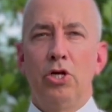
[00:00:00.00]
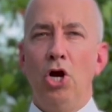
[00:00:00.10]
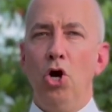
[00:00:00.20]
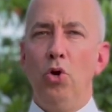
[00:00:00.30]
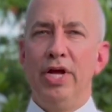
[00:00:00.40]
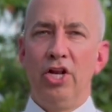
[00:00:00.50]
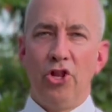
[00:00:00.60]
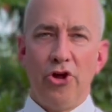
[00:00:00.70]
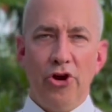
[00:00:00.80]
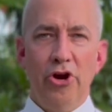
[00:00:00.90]
Go and
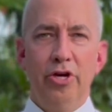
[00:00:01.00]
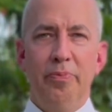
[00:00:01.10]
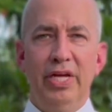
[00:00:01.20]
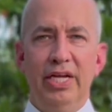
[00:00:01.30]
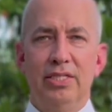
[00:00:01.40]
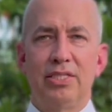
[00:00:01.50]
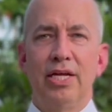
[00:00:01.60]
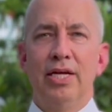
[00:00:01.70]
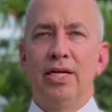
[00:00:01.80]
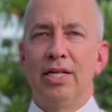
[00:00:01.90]
learn means
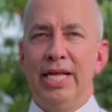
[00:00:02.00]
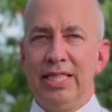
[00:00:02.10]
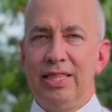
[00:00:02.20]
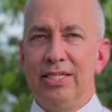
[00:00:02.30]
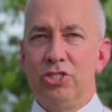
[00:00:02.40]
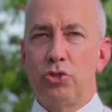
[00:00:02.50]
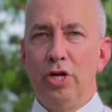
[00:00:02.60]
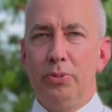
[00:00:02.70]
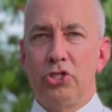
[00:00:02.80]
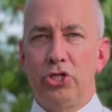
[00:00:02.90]
let this
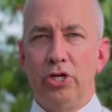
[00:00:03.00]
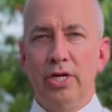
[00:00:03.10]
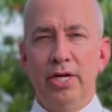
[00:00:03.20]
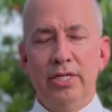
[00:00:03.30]
scripture